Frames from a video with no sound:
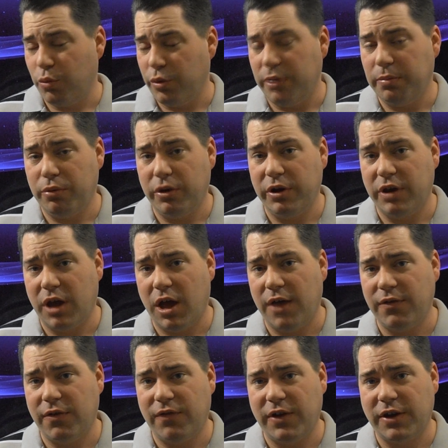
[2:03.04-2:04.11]
reprint
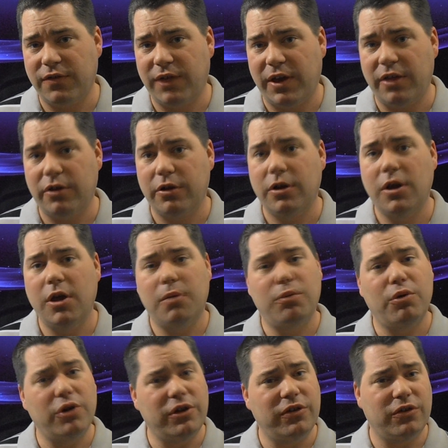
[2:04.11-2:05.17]
of Effect Veiler
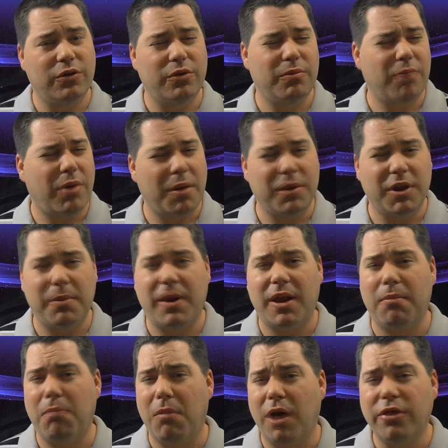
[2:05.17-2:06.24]
pretty soon, probably in
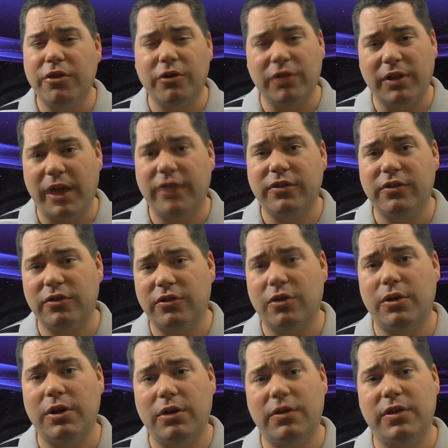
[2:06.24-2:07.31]
about a month or less or so
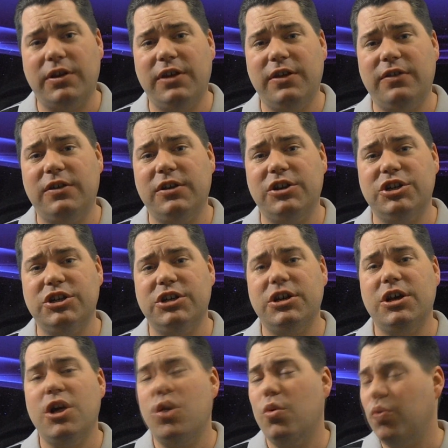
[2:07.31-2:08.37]
here in the TCG,
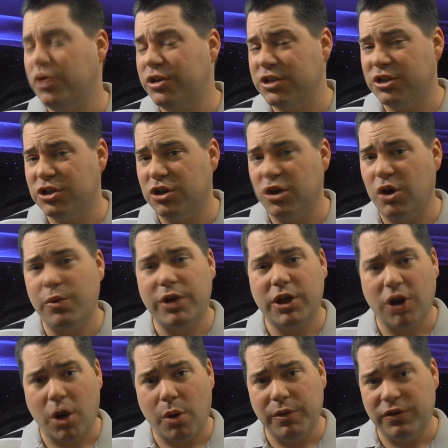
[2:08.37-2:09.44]
which is good. We could
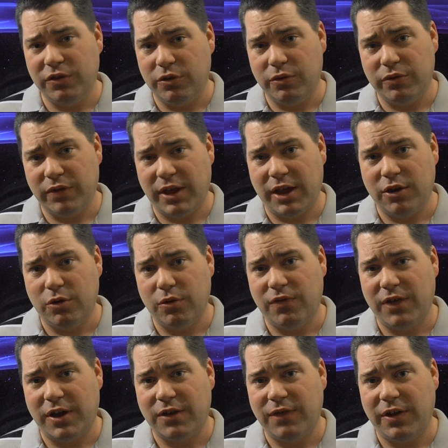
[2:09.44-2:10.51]
always use that new
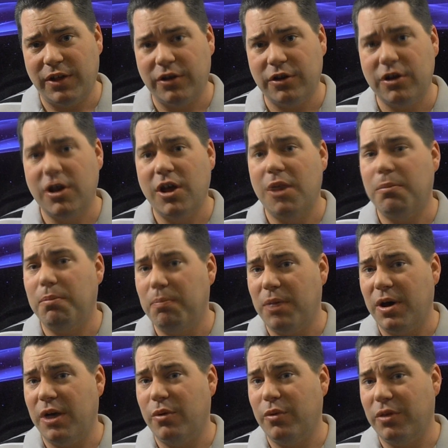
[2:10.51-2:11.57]
Effect Veiler.
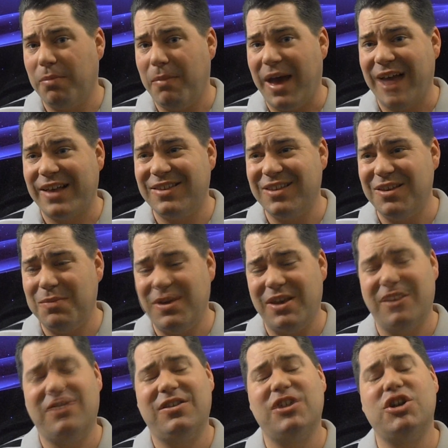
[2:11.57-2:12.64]
But with Maxi
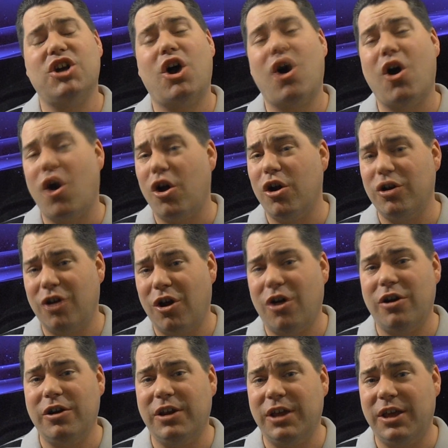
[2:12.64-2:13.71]
being such a hard
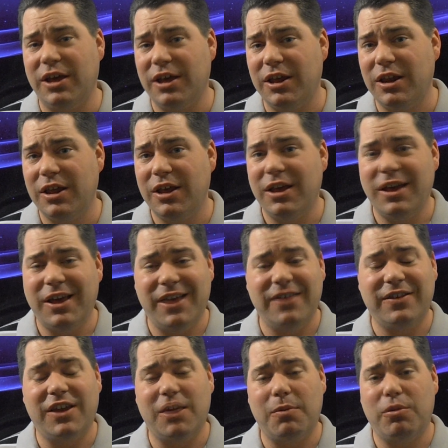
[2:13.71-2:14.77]
card to get, it's
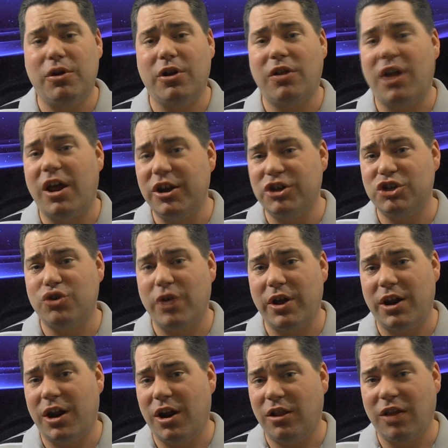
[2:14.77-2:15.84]
going to put a lot of strain
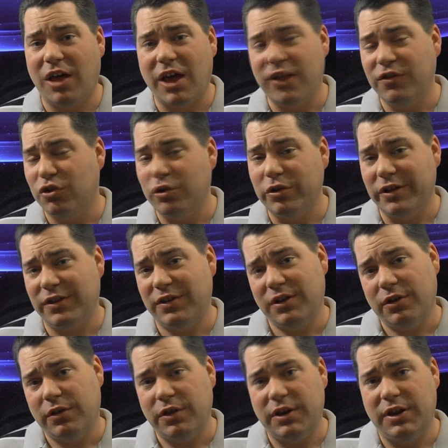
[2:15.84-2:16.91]
on a lot of duelists
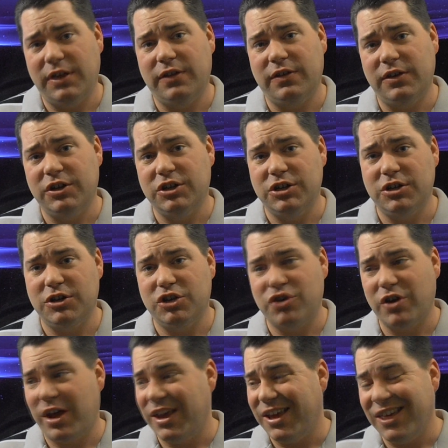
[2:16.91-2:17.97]
here in the TCG to
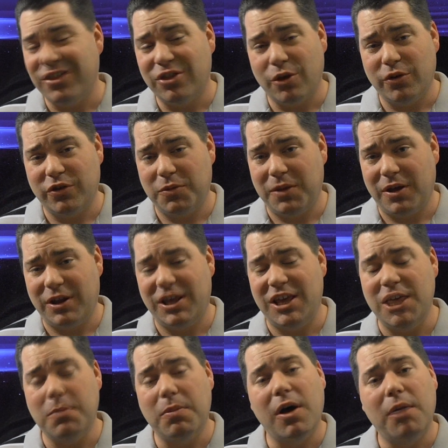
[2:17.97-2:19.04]
try and get those to be able to
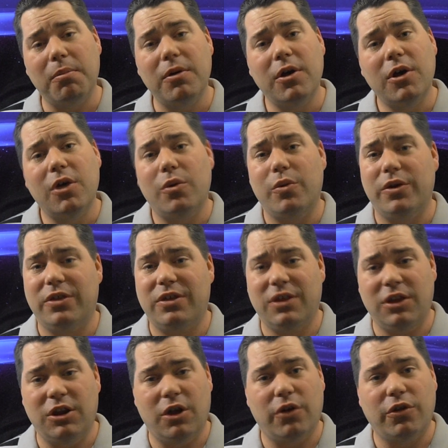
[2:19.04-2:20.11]
keep up with,
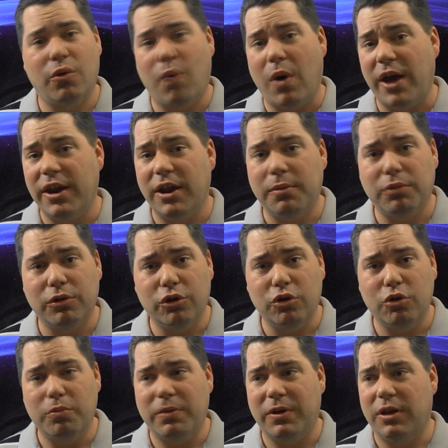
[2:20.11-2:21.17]
the wind-up
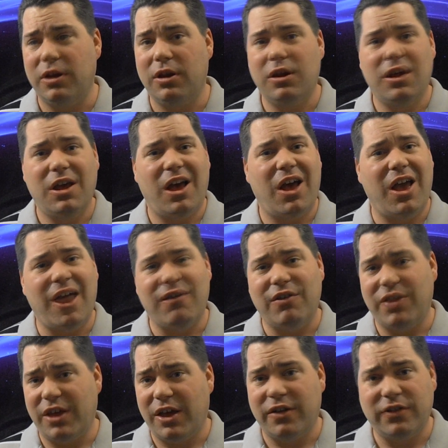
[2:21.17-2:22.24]
loop and
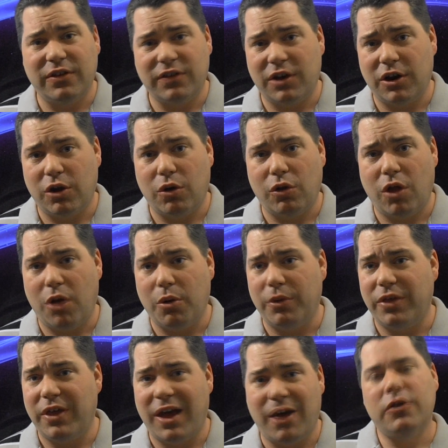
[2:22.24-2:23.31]
everything else that's going to go along
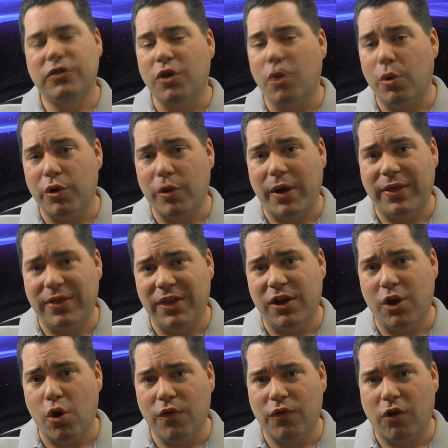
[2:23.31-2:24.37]
with that. So what do I think
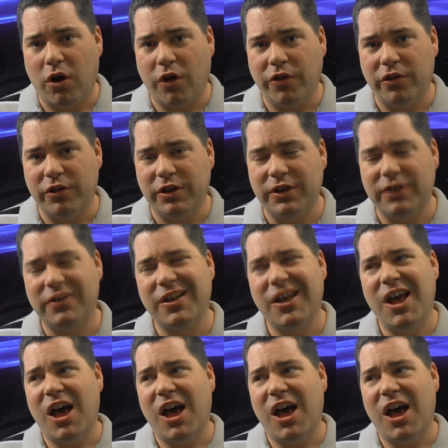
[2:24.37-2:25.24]
overall of the list?